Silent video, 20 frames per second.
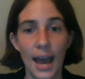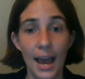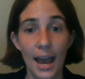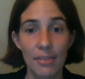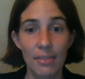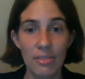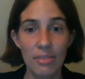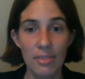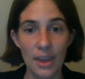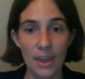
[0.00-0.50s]

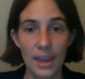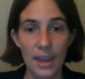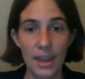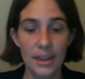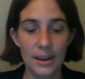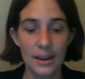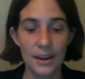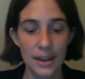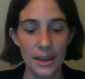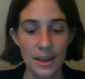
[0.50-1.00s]
And
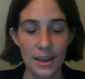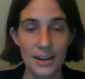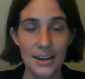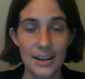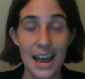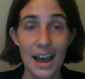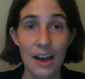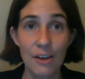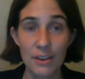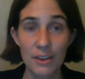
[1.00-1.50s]
then
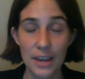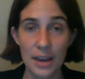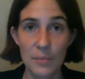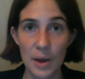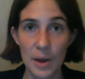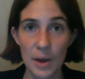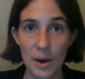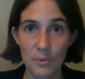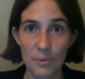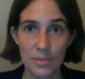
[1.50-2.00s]
now they come
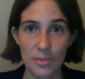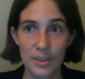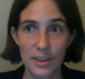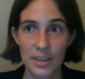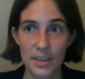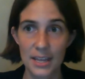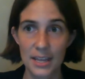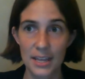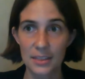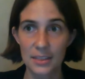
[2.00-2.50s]
out with
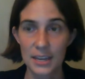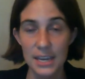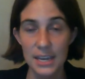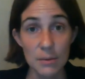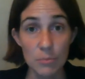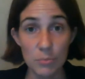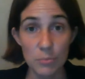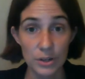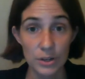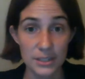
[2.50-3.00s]
the
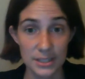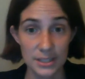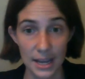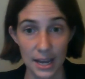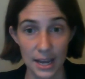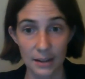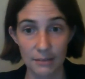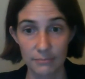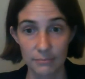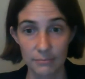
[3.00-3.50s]
ebooks
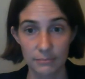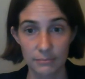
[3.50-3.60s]
that